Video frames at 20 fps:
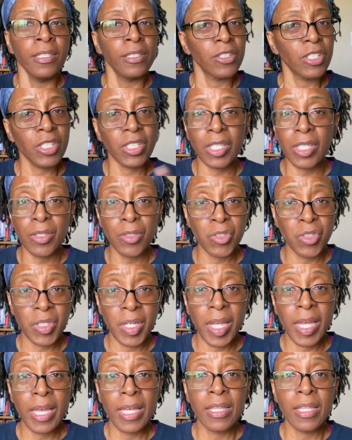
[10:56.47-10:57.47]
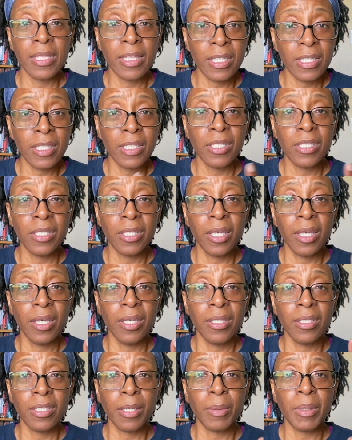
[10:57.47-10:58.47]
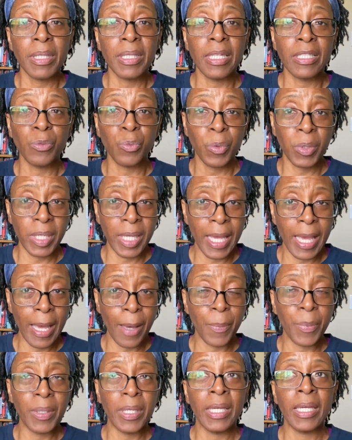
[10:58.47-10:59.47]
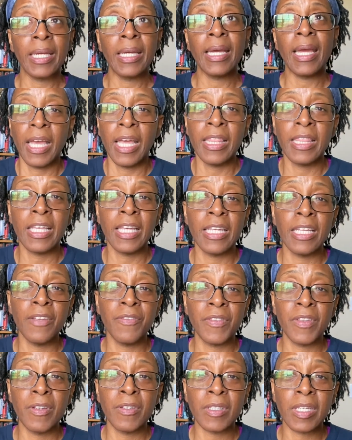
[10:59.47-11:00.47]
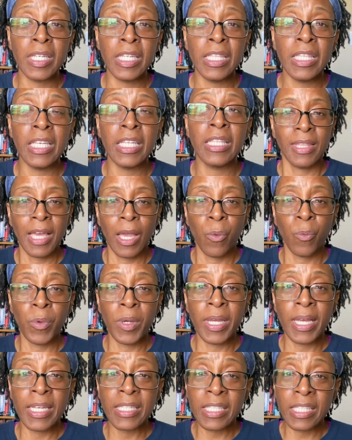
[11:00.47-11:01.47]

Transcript: just understand that this is something that's really happening, and that if there's anything that we as